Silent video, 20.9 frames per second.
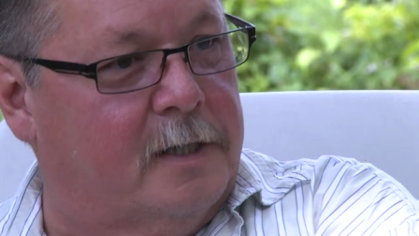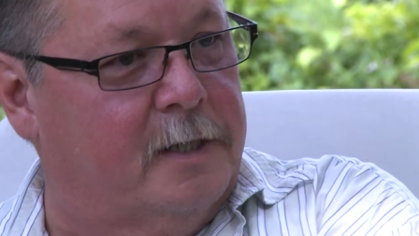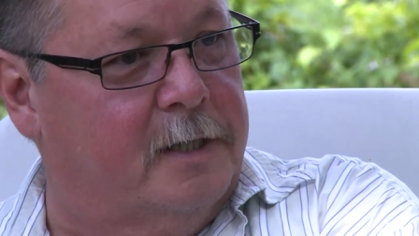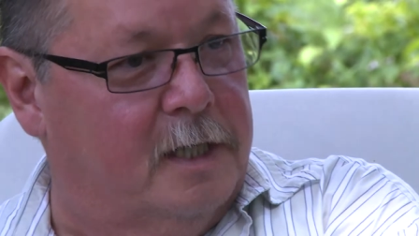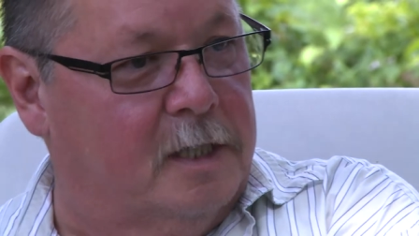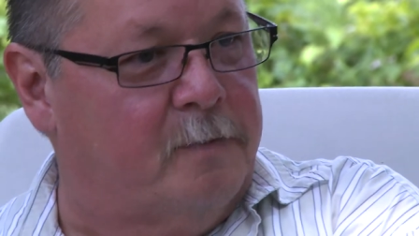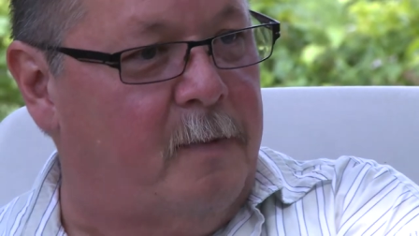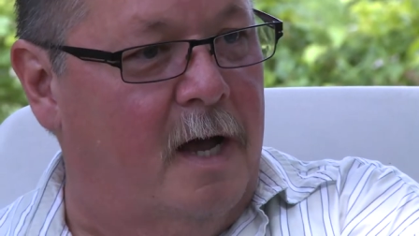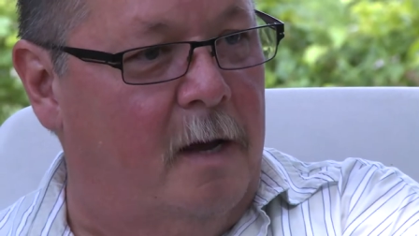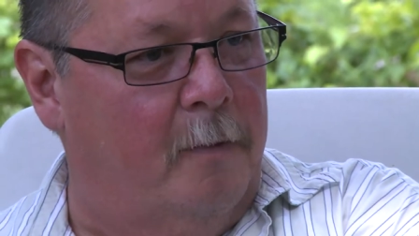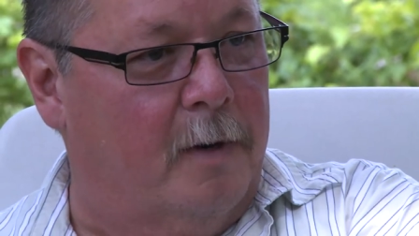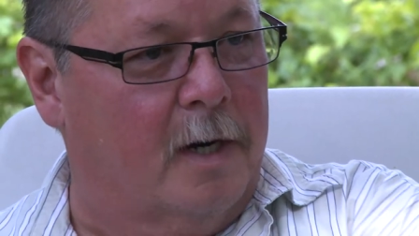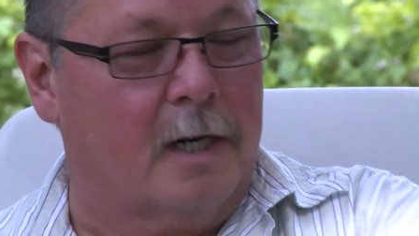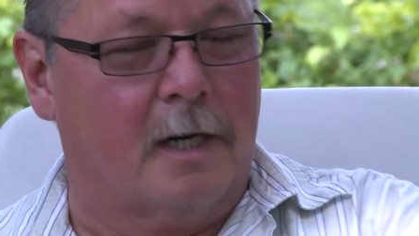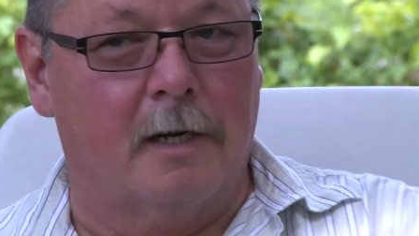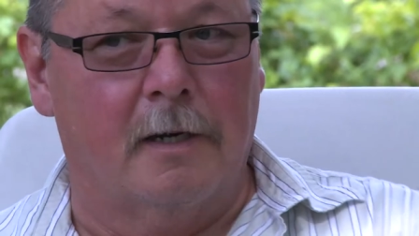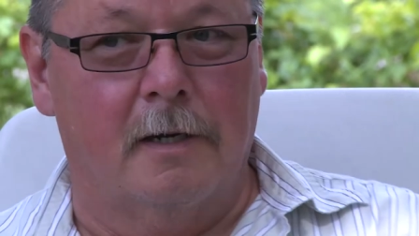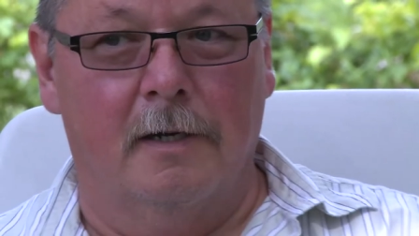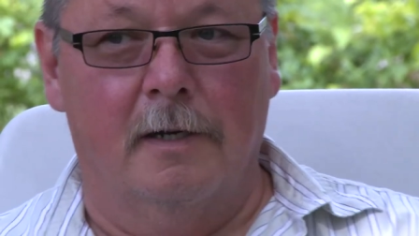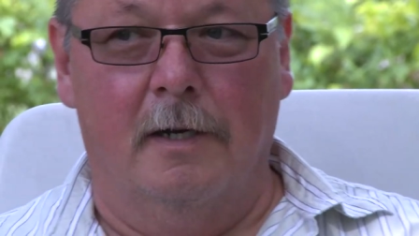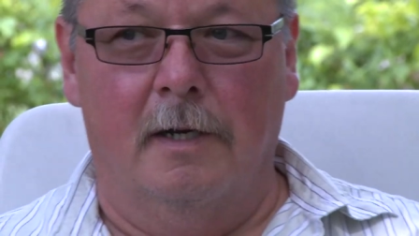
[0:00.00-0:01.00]
to this mile
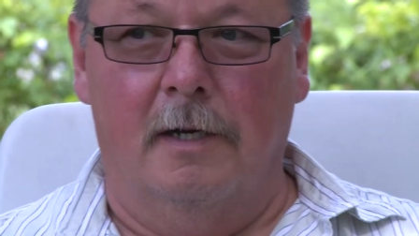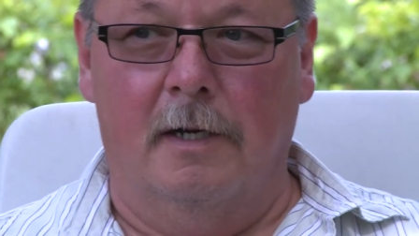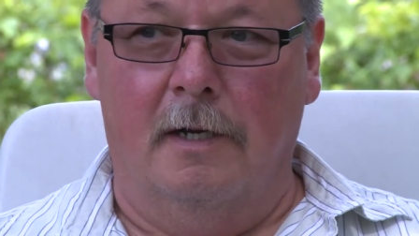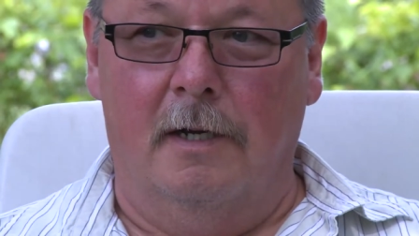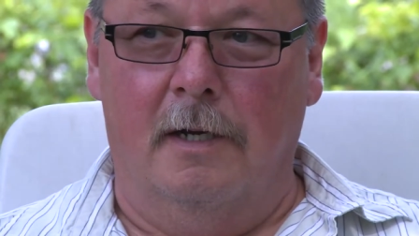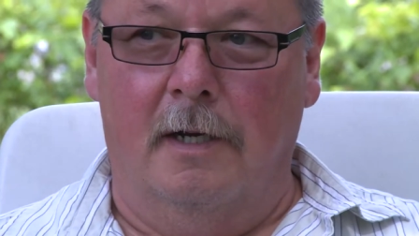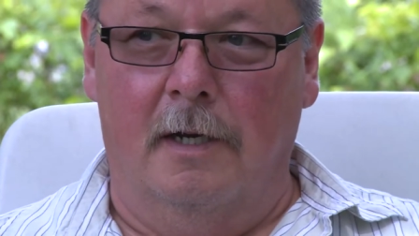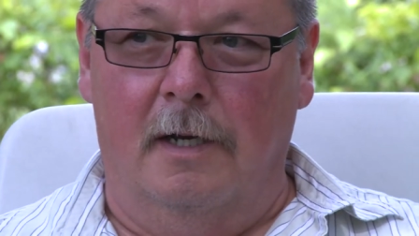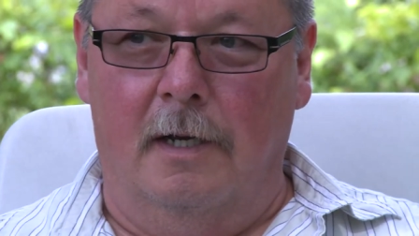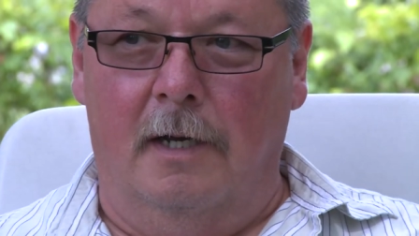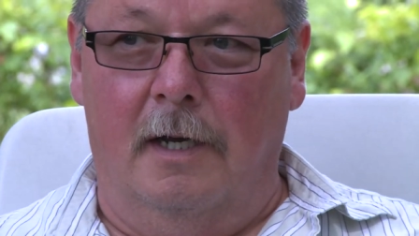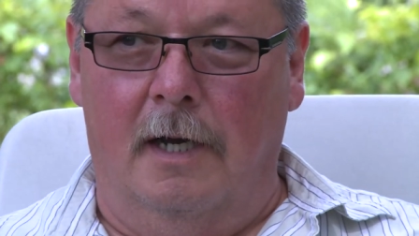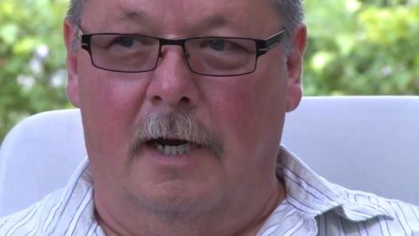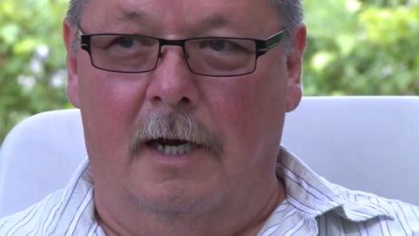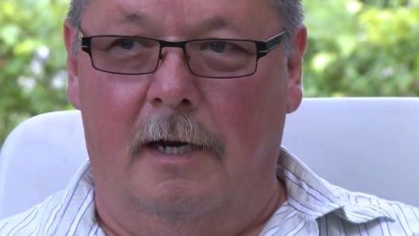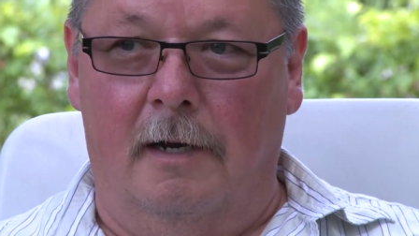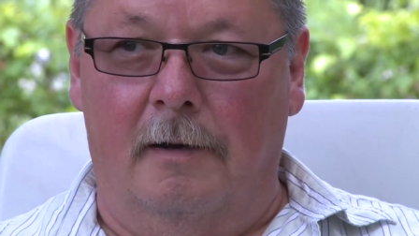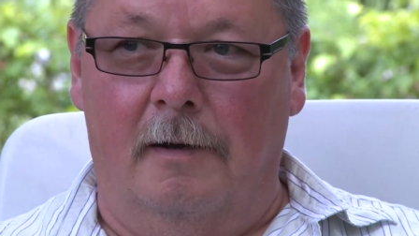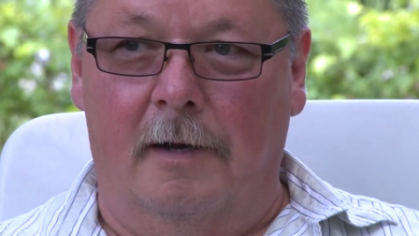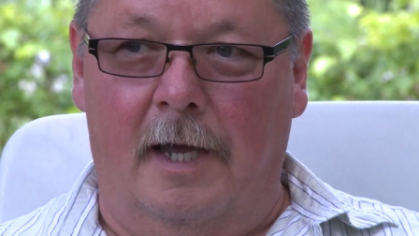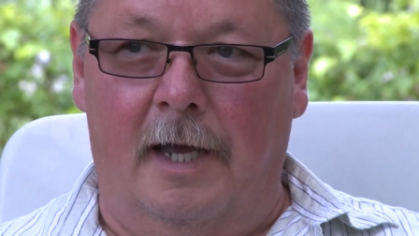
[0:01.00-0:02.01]
marker.
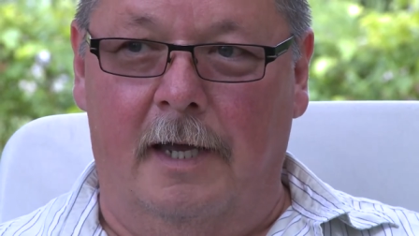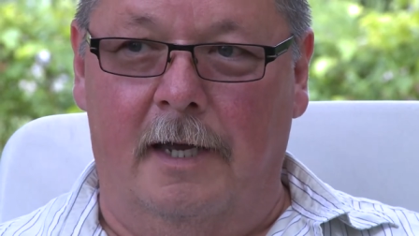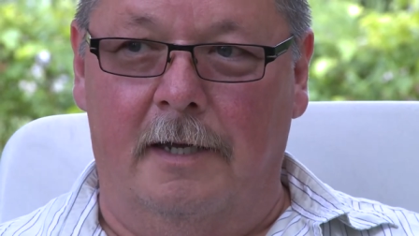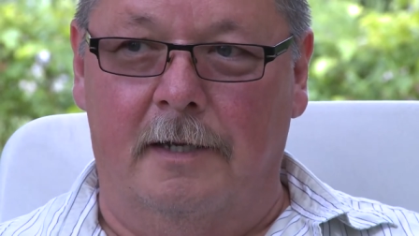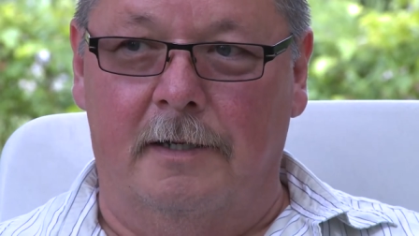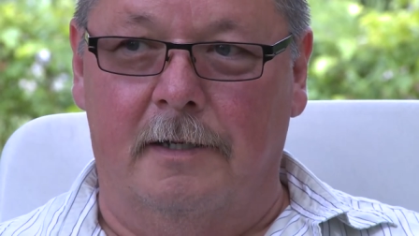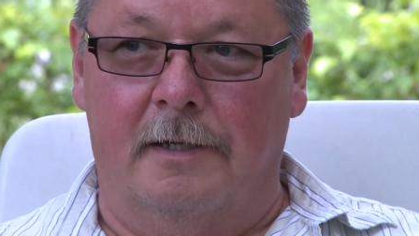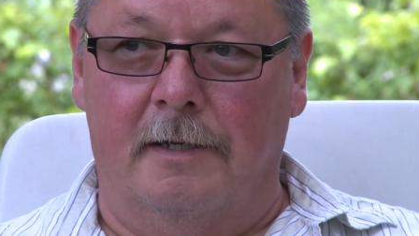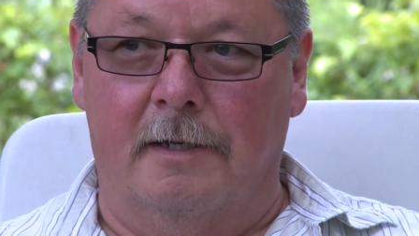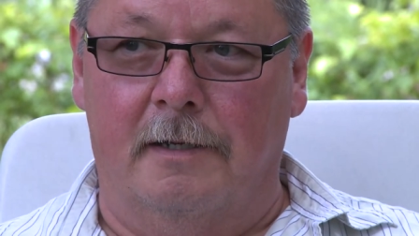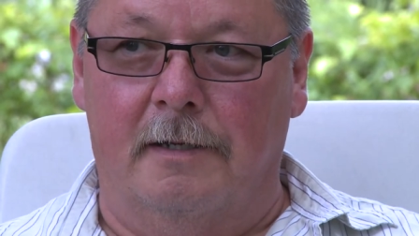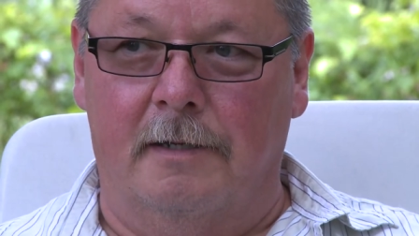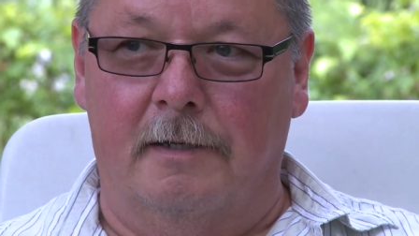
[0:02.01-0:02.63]
Uh, and uh,